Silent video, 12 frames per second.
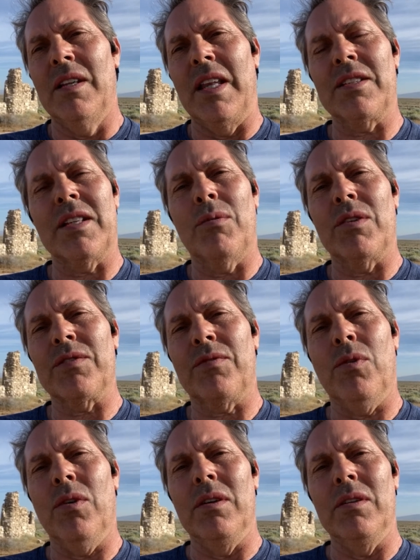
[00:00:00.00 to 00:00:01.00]
That's not what it's
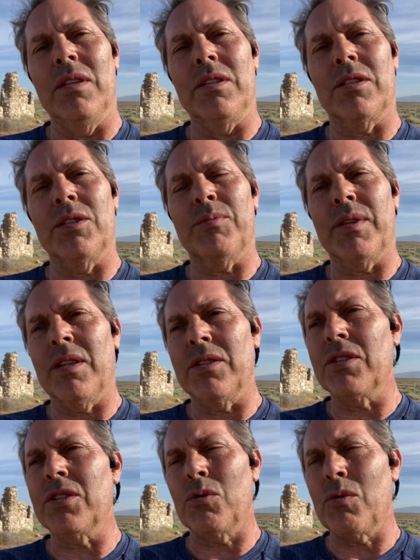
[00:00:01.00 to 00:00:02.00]
for. It's just
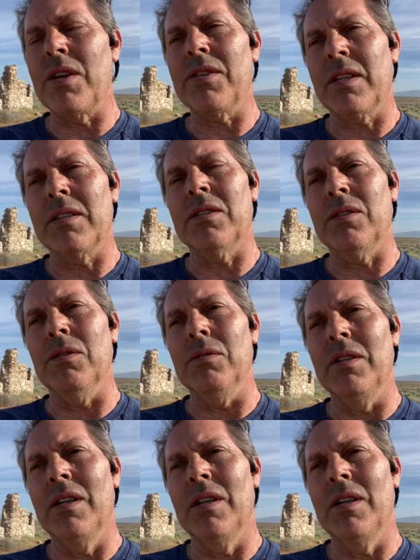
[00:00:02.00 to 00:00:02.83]
because it's the right thing to do.